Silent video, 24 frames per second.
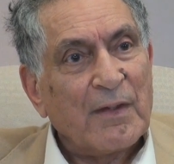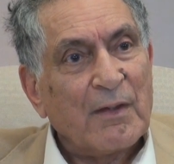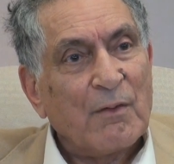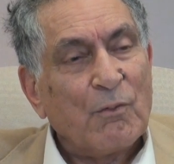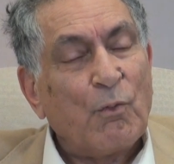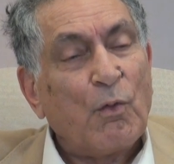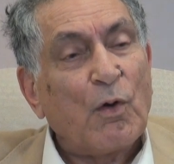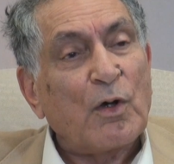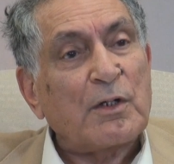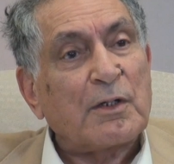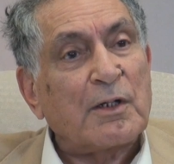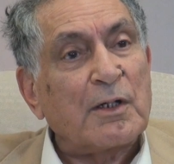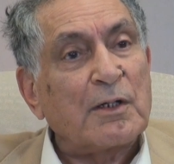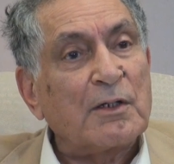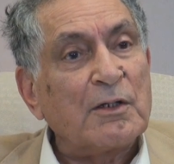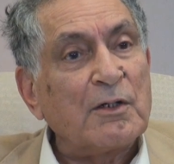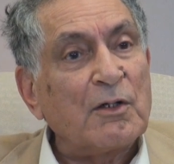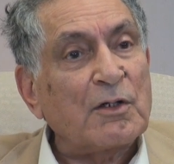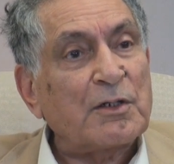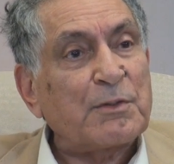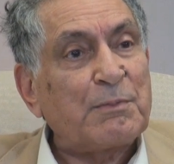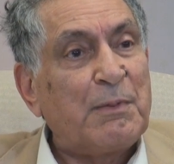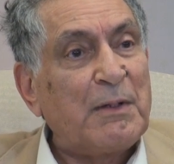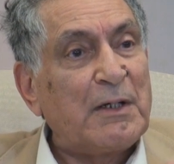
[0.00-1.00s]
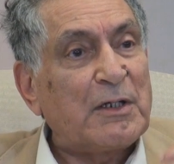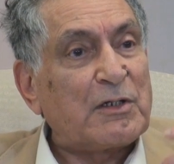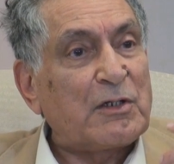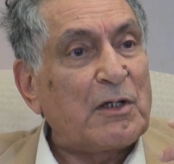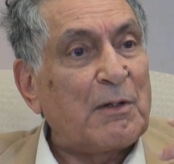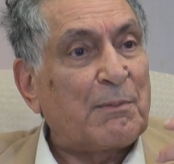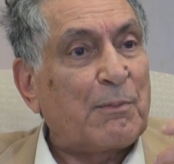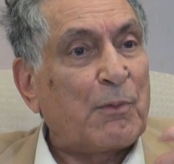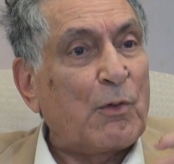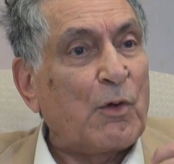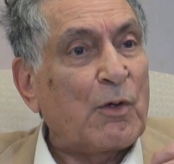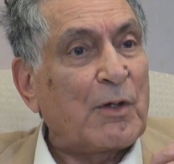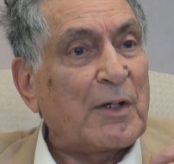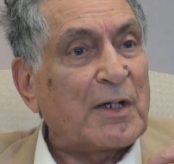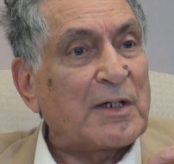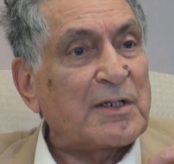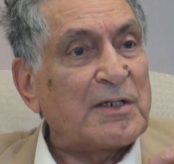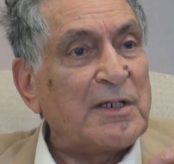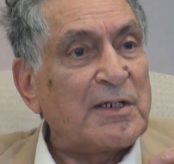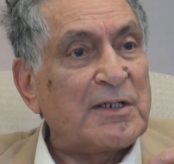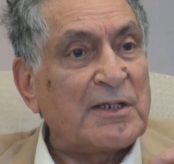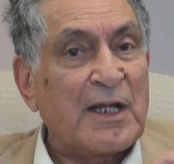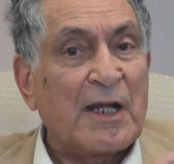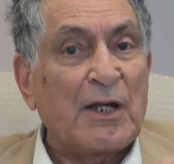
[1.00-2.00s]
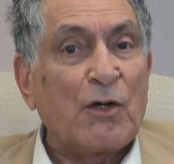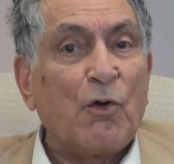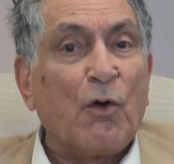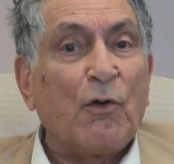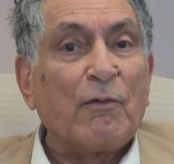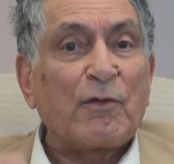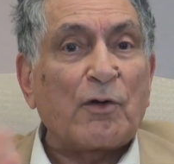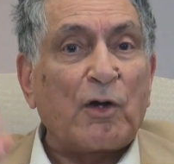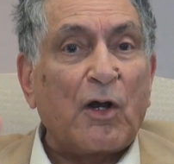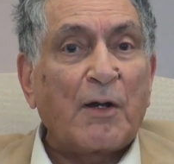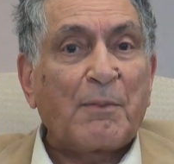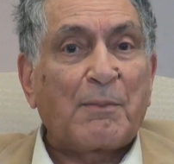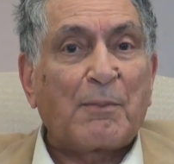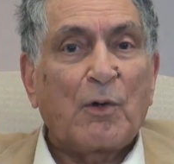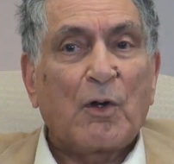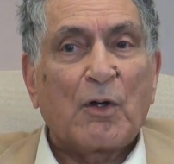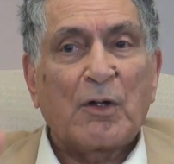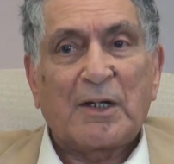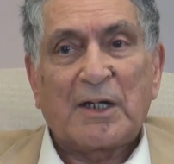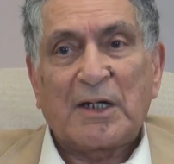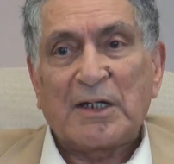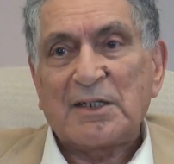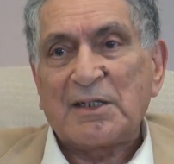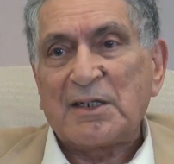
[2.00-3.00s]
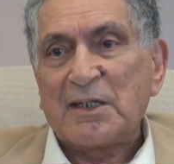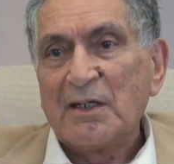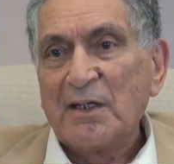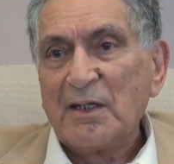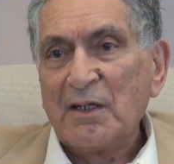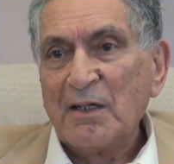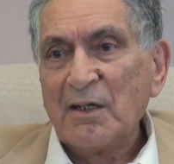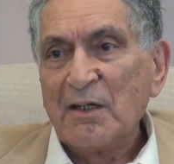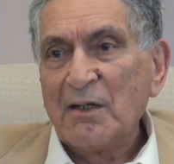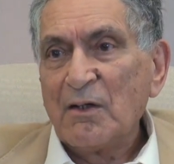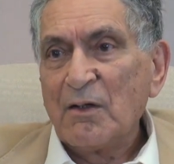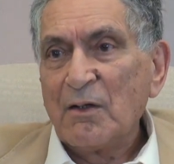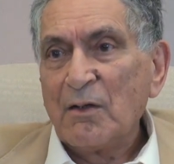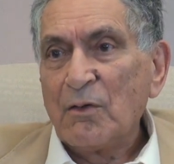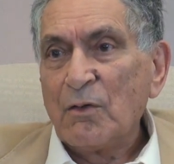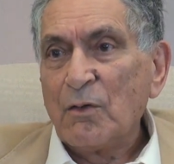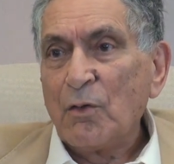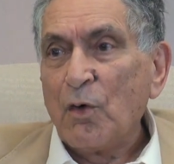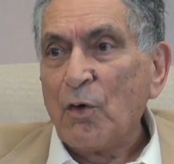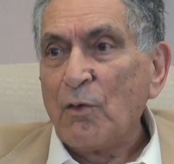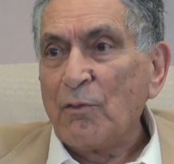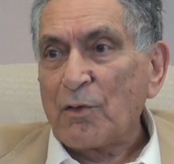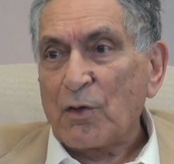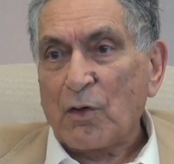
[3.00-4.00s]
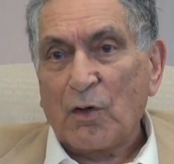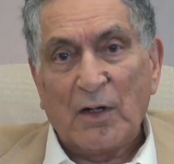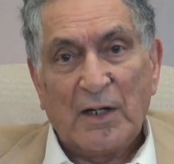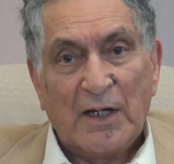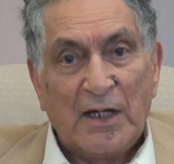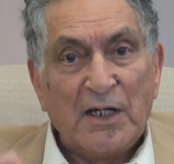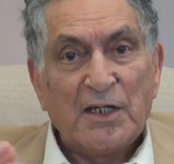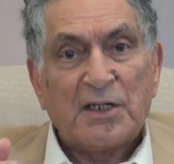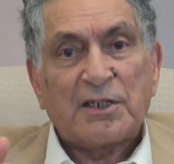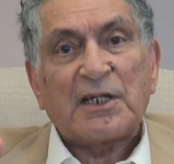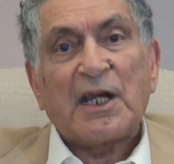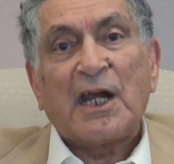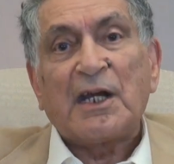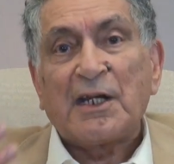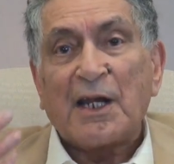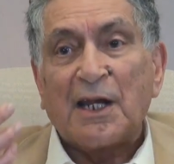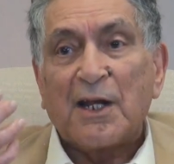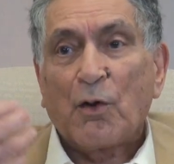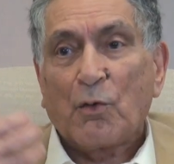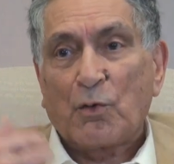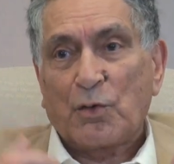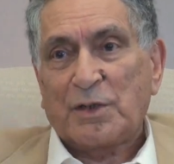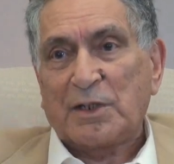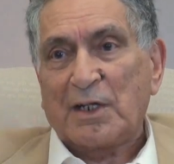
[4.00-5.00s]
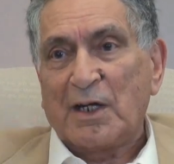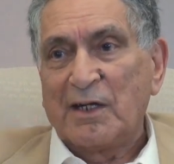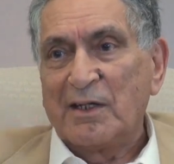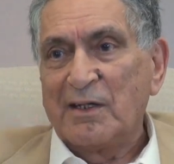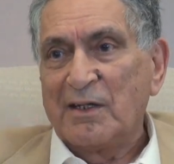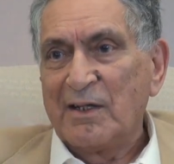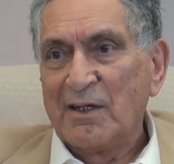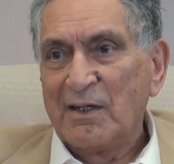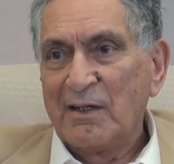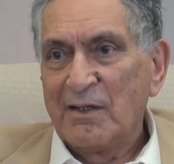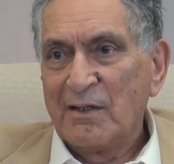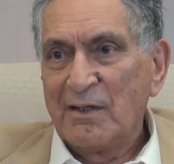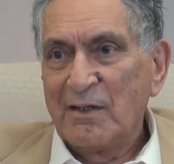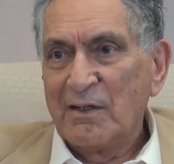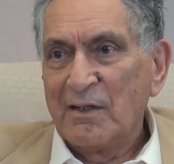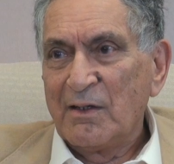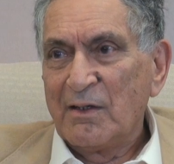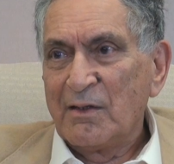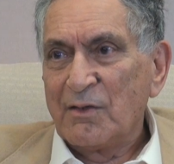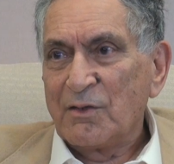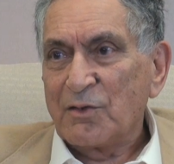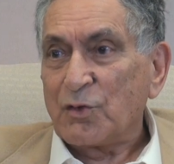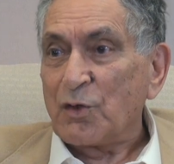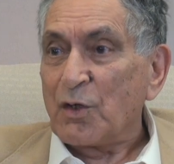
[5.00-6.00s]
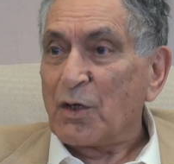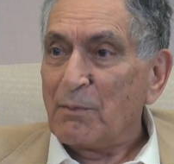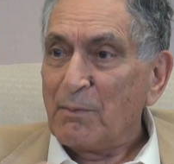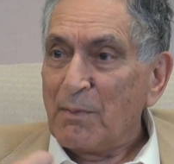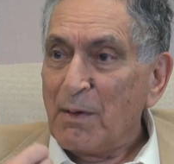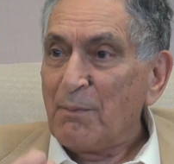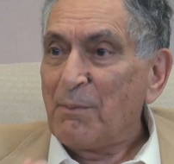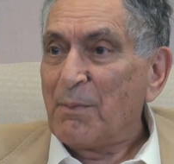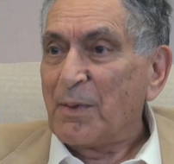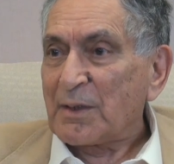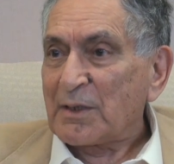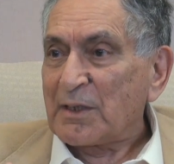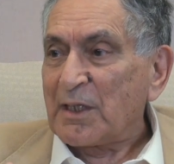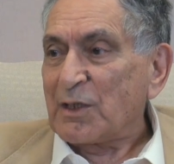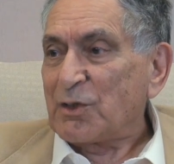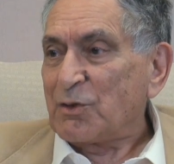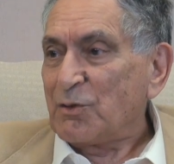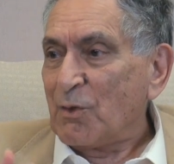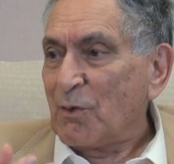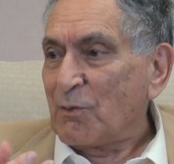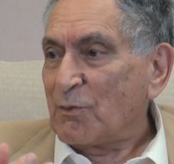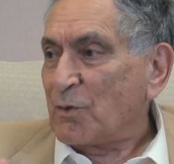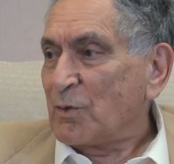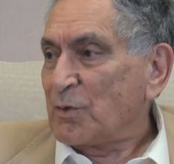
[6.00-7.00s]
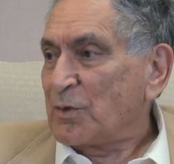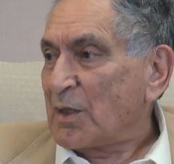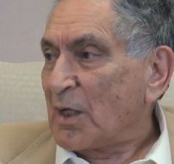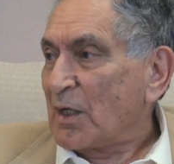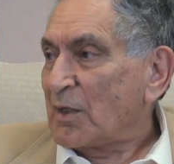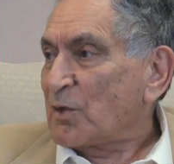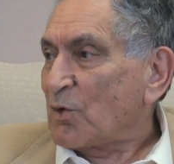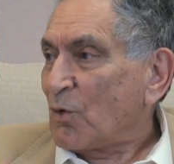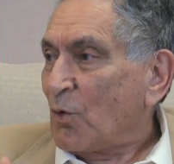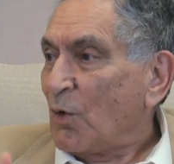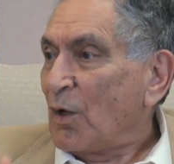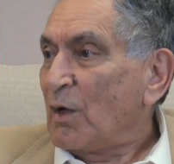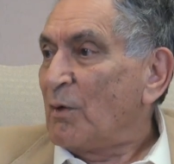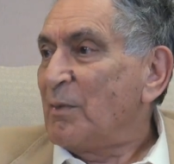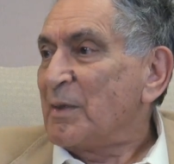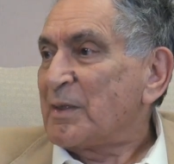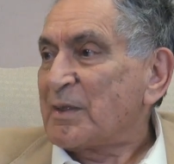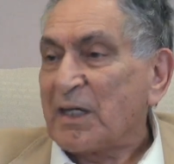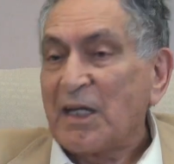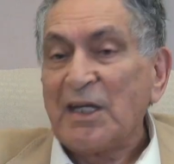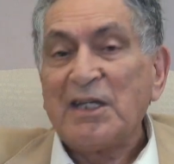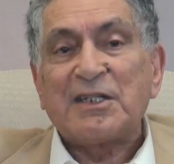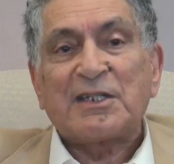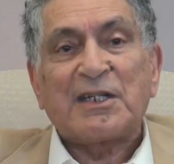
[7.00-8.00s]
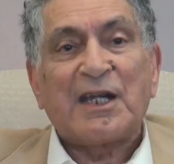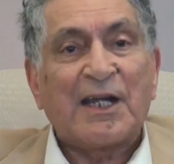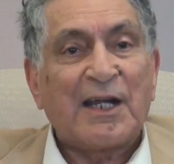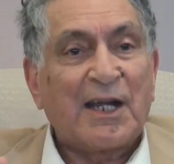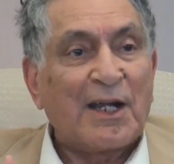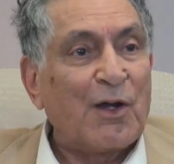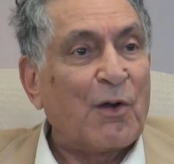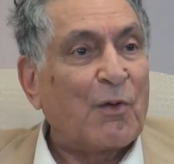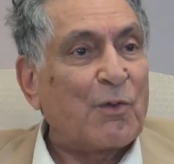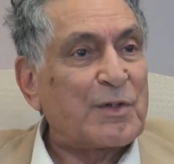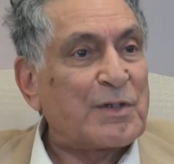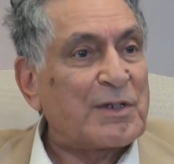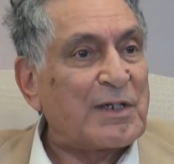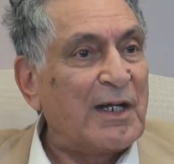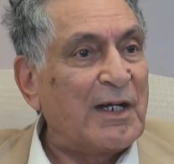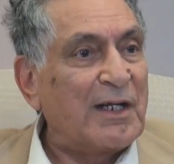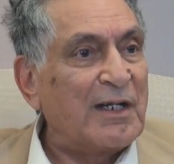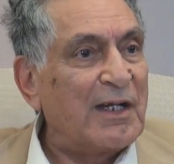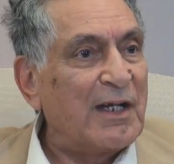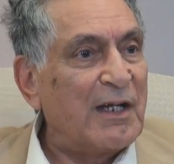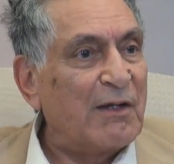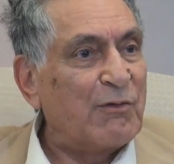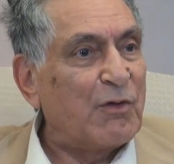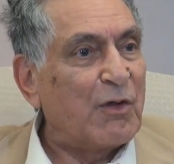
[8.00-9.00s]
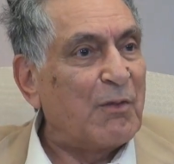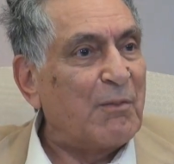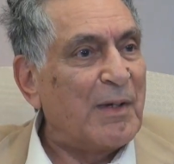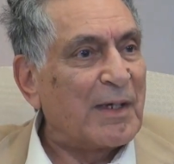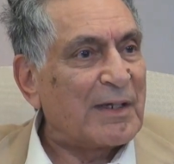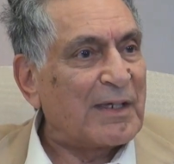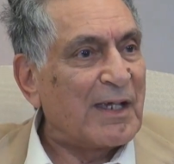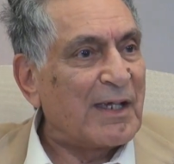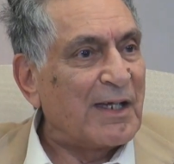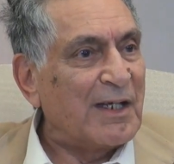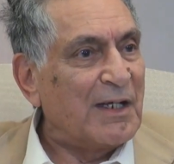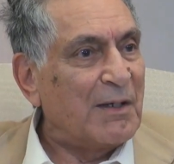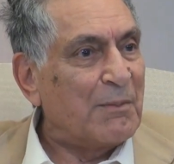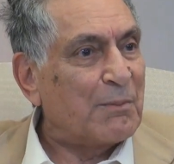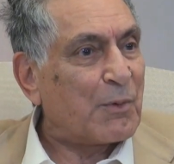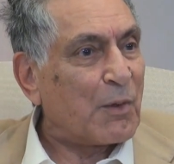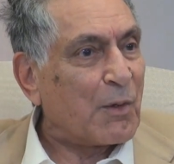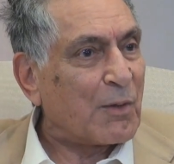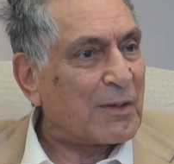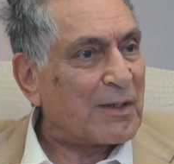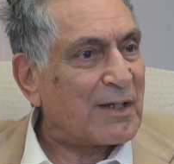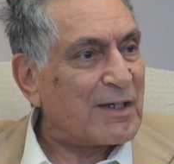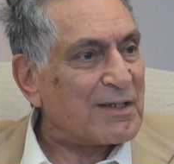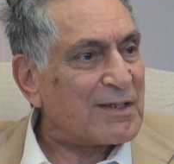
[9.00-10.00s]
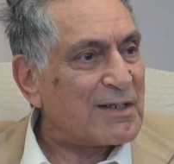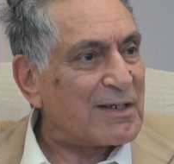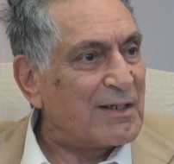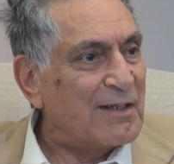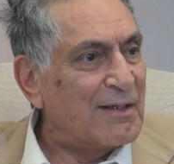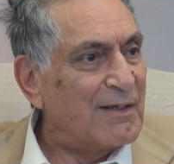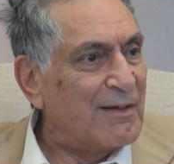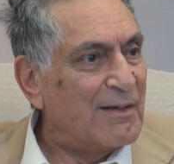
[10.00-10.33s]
what your spiritual progress is and overall progress, overall, inside and outside. So remember that you have to judge always inside and outside if you're making any progress.